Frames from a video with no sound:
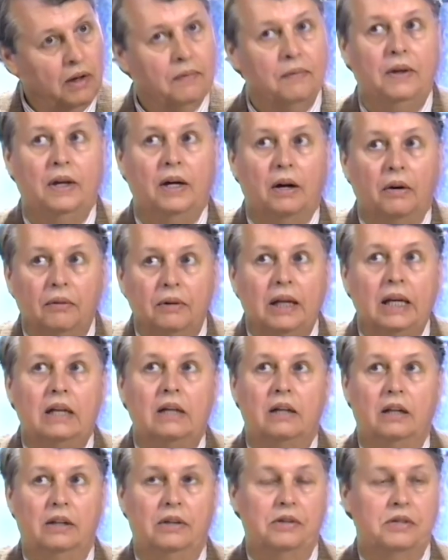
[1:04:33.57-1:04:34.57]
The only
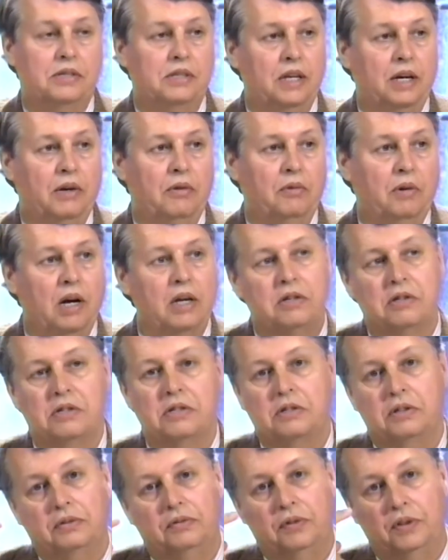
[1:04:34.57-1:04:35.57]
colors that
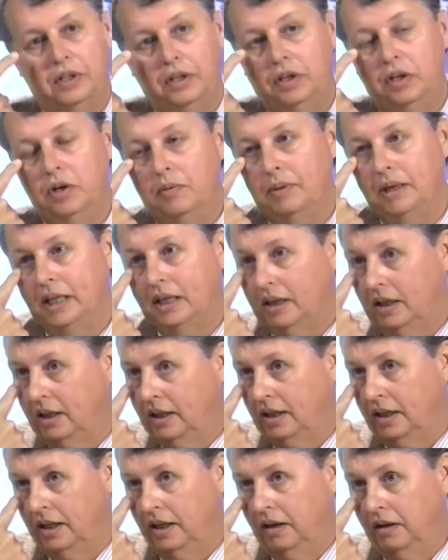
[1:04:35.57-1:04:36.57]
register for the human
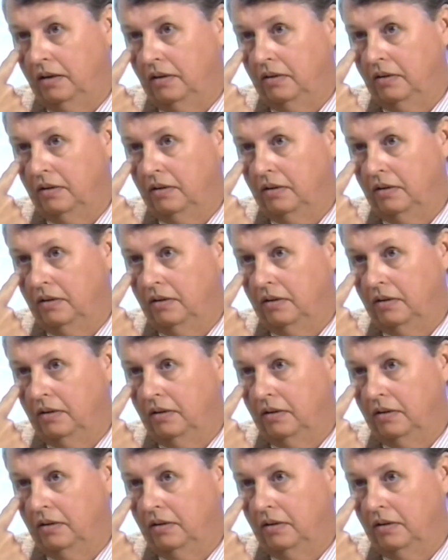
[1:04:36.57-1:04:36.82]
eye